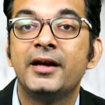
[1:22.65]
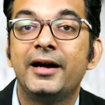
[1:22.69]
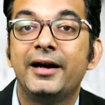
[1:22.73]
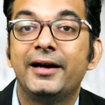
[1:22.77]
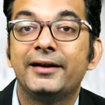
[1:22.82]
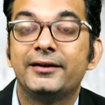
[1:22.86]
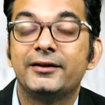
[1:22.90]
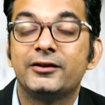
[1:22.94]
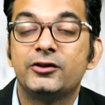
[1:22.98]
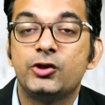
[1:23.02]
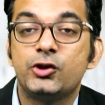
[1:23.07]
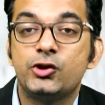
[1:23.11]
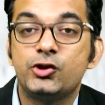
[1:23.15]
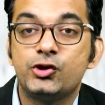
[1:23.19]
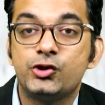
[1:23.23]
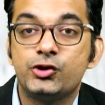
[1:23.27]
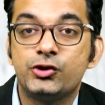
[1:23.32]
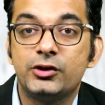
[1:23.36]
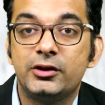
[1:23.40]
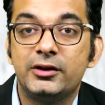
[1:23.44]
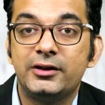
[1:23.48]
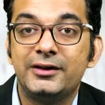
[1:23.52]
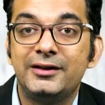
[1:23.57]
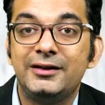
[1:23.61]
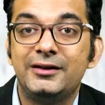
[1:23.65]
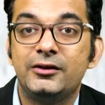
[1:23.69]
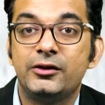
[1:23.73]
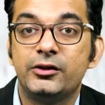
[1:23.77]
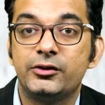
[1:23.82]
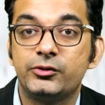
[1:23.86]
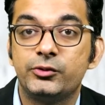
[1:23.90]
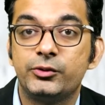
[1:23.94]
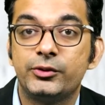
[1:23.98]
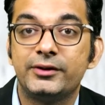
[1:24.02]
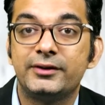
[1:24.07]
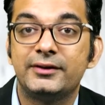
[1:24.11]
as a digitally
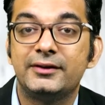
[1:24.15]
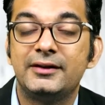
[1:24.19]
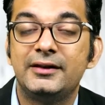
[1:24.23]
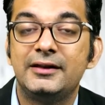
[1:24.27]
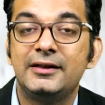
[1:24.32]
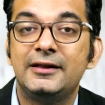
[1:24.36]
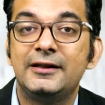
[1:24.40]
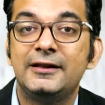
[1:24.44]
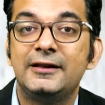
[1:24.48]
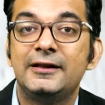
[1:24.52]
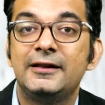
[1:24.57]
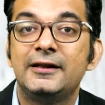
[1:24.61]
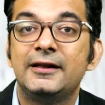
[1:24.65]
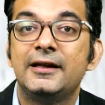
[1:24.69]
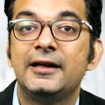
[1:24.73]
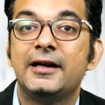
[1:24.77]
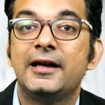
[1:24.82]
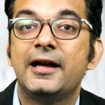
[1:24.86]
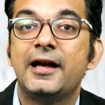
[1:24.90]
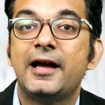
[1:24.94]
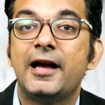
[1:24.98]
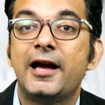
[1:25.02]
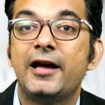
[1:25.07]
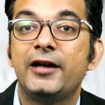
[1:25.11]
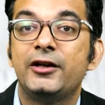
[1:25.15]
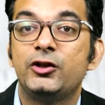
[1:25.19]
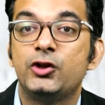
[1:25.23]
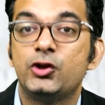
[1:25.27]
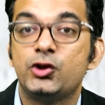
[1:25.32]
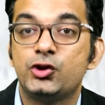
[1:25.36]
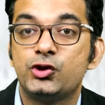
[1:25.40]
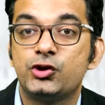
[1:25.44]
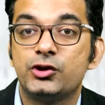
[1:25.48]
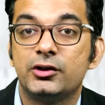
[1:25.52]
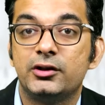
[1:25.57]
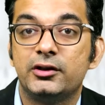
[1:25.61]
literacy and
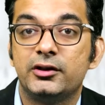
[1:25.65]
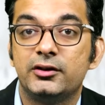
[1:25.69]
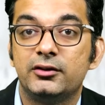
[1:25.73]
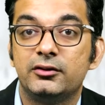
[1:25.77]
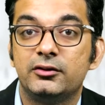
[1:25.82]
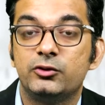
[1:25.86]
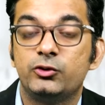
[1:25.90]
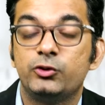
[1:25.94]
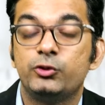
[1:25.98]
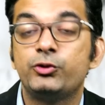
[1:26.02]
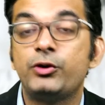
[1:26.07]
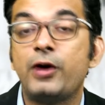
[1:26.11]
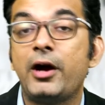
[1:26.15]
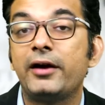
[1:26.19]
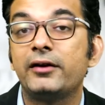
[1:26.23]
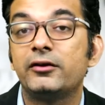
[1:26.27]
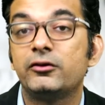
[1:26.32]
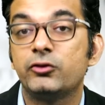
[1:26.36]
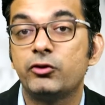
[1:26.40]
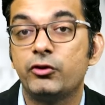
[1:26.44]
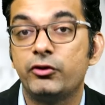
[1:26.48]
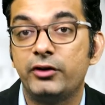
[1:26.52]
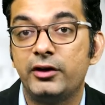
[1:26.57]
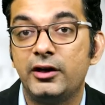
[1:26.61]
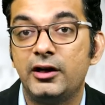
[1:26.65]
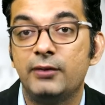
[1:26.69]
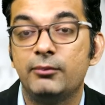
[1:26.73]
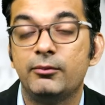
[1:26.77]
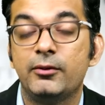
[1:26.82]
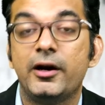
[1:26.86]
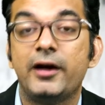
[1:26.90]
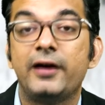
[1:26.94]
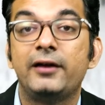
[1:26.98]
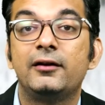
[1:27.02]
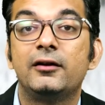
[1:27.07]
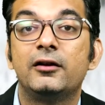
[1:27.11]
digitally write your
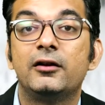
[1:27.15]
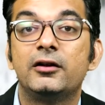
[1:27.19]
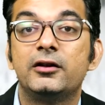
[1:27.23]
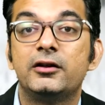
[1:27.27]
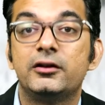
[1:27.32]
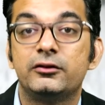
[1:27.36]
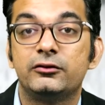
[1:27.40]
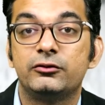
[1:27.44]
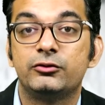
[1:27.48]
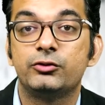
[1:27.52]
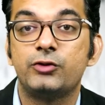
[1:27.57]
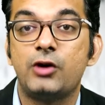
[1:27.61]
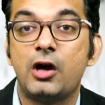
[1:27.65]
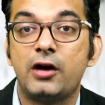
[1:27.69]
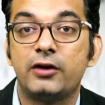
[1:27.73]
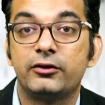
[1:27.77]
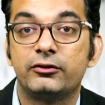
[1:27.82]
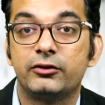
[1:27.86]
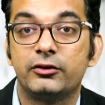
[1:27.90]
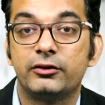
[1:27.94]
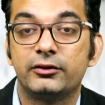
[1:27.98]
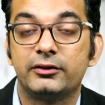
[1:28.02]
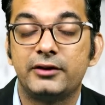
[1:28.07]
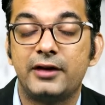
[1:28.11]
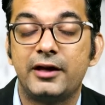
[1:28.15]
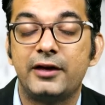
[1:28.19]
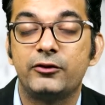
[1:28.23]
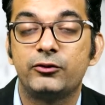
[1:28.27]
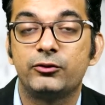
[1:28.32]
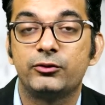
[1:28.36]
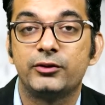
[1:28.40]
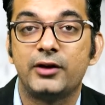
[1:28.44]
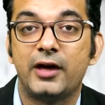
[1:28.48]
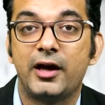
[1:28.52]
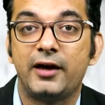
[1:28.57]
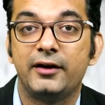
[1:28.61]
name and learn to ask those things
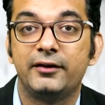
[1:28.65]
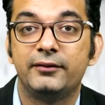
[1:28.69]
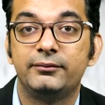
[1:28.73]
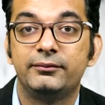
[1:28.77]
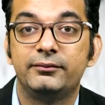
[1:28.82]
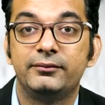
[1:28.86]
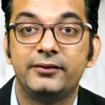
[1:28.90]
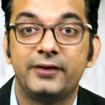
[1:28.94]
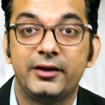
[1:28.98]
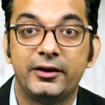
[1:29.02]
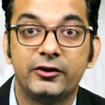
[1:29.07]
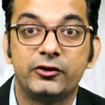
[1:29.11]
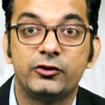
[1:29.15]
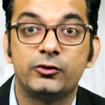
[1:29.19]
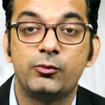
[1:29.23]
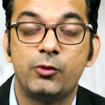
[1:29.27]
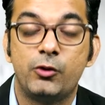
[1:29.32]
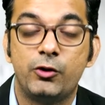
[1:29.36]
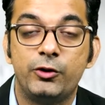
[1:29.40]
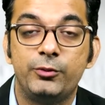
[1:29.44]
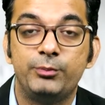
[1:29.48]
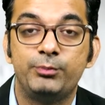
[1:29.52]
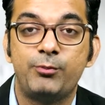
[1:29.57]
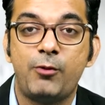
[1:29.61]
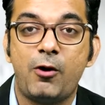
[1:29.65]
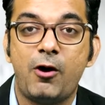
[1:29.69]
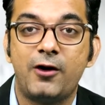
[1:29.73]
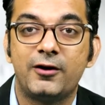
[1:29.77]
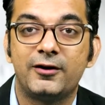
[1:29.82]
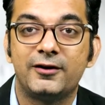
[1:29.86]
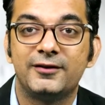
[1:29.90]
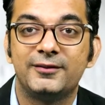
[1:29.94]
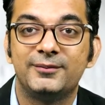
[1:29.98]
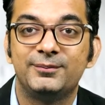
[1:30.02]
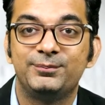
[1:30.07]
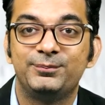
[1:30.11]
that is more
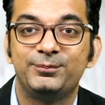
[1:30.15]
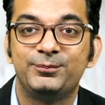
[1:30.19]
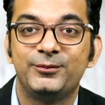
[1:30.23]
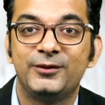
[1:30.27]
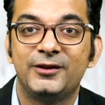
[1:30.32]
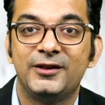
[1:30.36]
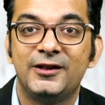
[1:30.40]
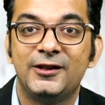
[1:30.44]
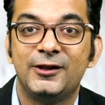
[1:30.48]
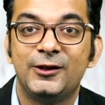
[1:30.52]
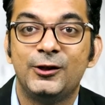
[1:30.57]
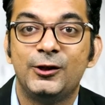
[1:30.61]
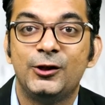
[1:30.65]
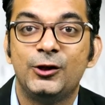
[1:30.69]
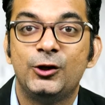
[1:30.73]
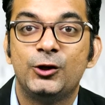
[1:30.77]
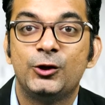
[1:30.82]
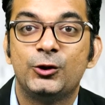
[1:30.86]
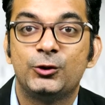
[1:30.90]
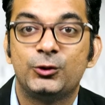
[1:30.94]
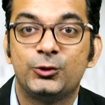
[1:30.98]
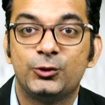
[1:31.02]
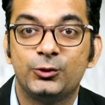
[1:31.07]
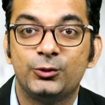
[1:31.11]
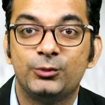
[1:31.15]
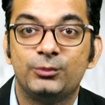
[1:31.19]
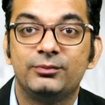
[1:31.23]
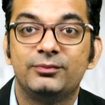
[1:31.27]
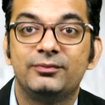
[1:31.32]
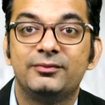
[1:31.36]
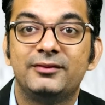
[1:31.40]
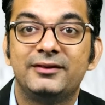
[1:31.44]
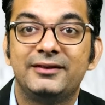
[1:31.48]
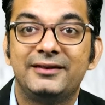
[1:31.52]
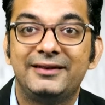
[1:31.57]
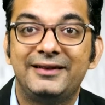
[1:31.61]
important. So
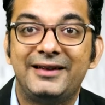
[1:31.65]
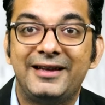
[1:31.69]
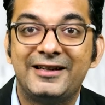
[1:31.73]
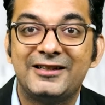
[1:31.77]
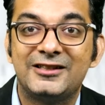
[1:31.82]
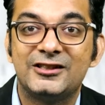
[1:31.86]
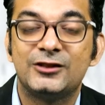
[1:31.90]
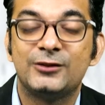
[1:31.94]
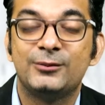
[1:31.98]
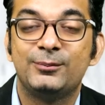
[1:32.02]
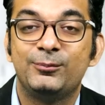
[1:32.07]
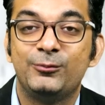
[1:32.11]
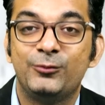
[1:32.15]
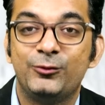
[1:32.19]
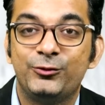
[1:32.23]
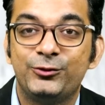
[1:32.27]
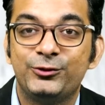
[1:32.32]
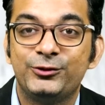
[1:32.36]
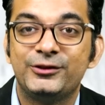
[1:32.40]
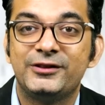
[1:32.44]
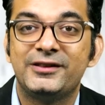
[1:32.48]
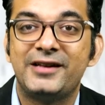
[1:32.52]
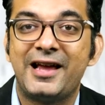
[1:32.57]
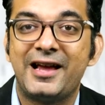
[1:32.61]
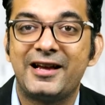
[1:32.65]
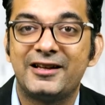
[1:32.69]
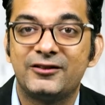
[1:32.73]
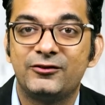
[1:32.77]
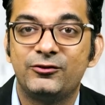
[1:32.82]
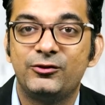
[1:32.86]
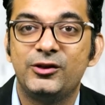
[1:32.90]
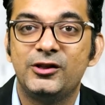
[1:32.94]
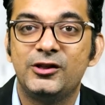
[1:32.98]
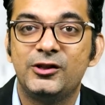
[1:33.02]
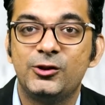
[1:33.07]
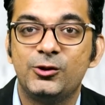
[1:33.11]
let's move to the next
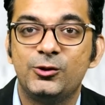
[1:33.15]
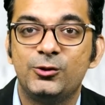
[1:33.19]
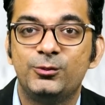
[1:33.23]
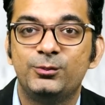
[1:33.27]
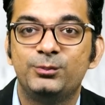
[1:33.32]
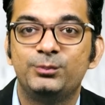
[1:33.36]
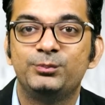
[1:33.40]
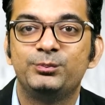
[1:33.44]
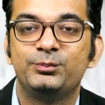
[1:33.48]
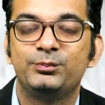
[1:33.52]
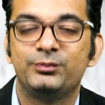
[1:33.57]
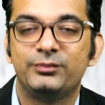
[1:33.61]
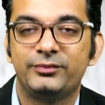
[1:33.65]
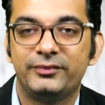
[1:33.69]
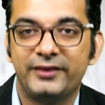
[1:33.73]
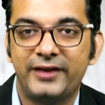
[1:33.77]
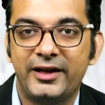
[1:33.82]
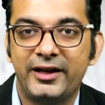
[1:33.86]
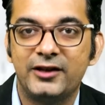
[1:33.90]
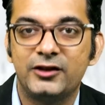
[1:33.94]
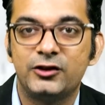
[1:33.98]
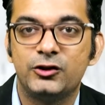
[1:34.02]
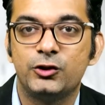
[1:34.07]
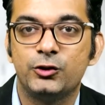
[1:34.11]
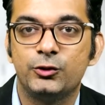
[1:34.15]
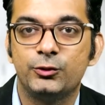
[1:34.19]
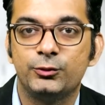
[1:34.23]
video. Thank